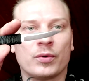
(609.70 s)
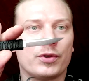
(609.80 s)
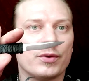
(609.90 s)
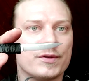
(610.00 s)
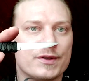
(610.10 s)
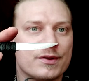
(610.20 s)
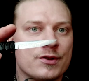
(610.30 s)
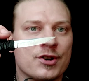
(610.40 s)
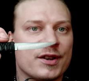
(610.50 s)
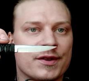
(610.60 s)
who
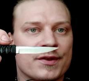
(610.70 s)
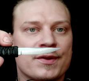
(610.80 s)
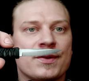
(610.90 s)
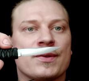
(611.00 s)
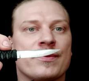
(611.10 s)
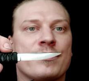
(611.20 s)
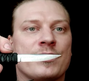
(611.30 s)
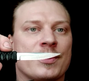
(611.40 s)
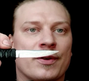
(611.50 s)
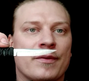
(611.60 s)
use jigs to
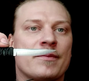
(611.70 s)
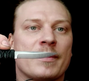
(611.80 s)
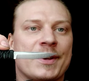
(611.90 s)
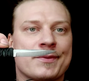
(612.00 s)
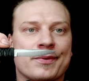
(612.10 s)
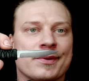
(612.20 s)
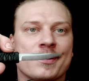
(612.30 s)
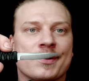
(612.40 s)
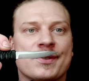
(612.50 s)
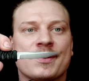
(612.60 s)
mass
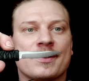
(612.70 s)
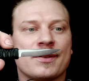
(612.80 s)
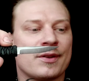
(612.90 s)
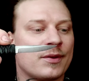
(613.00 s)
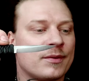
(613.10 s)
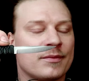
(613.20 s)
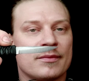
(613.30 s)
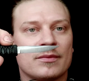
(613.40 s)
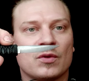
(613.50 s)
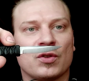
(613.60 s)
produce
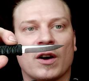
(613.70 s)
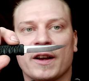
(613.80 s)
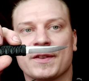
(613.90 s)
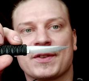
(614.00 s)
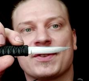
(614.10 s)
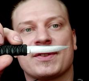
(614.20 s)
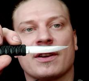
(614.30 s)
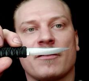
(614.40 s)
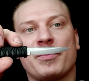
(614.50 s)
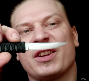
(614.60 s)
grinds and
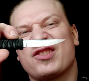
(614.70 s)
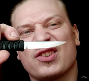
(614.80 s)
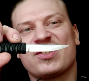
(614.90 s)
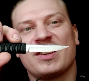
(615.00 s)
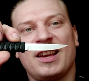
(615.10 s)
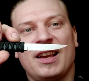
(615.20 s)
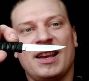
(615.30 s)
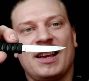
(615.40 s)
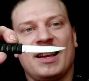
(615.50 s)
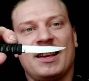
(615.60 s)
stuff. But it's just
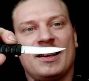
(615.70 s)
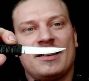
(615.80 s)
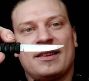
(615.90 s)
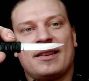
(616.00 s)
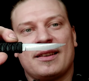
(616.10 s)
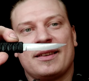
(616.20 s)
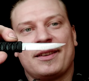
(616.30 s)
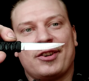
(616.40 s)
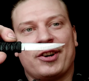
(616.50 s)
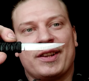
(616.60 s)

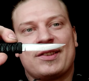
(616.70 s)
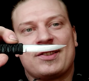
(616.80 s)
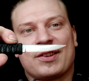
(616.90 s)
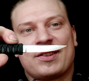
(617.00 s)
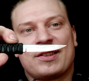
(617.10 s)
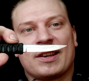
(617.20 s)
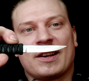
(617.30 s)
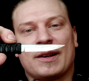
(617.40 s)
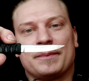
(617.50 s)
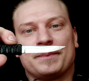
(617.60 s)
it's just
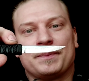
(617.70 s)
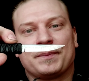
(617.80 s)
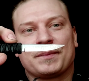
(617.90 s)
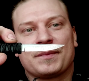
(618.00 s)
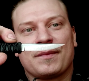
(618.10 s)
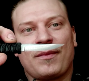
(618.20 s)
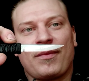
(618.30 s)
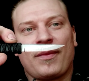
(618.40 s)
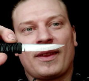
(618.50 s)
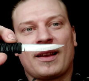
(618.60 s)

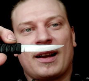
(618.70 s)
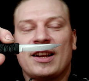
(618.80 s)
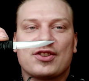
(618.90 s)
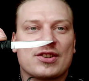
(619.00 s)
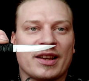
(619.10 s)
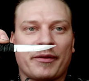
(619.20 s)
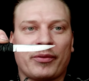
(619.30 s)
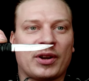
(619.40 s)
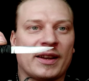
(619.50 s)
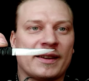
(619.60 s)
I just like
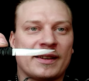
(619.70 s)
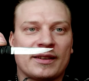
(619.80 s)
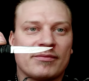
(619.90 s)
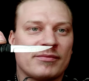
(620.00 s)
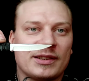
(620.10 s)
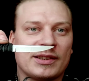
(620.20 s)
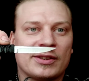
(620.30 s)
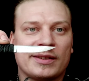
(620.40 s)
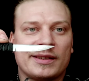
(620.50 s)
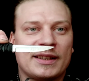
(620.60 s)
freehanding,
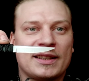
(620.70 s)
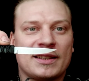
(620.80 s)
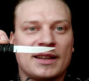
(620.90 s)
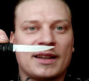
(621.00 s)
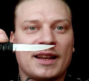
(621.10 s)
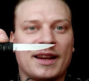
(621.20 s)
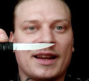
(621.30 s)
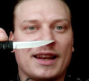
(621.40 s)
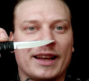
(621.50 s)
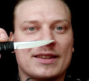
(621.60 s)
and
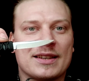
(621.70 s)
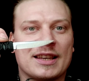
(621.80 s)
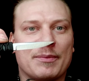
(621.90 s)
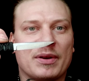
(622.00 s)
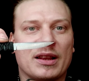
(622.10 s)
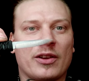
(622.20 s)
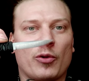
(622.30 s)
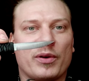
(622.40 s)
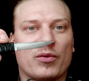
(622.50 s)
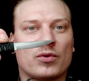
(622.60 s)
I like to keep it a
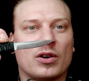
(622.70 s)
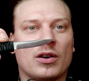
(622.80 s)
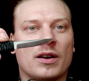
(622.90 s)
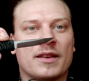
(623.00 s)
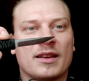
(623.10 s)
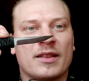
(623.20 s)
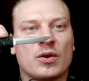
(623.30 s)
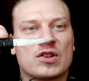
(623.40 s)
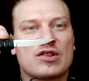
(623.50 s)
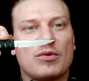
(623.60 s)
little bit raw, and
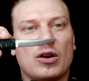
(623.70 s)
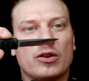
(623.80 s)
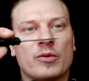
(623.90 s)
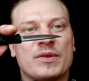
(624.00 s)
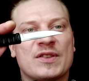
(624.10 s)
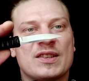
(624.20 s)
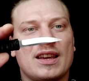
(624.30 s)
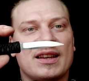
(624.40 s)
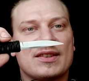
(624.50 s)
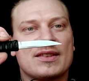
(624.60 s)
those small little
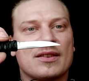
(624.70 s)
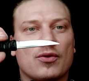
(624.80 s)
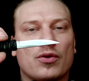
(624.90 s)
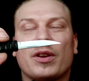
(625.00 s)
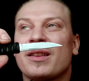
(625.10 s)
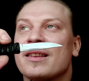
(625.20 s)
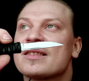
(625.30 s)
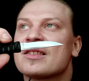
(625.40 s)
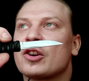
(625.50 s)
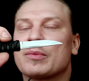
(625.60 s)
mistakes, or not
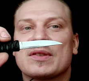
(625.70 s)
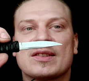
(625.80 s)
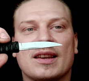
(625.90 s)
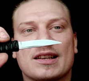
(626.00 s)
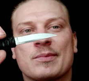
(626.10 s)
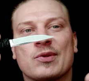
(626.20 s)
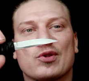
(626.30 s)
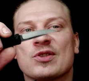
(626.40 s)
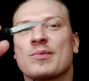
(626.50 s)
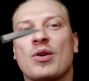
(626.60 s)
necessarily mistakes, but
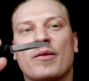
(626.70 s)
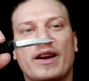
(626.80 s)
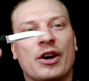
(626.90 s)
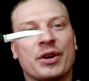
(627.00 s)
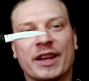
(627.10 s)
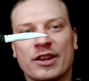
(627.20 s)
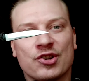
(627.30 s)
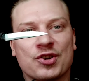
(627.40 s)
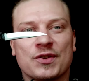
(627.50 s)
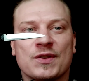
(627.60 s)
those small
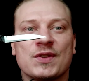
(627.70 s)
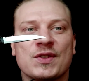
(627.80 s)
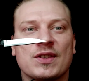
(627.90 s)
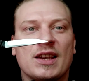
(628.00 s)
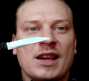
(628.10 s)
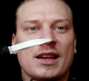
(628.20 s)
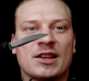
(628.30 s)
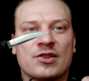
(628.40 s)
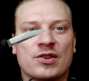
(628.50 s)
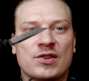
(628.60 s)
variations
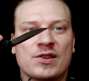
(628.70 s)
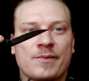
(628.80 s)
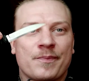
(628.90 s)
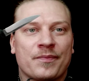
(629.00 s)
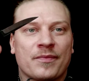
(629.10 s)
is just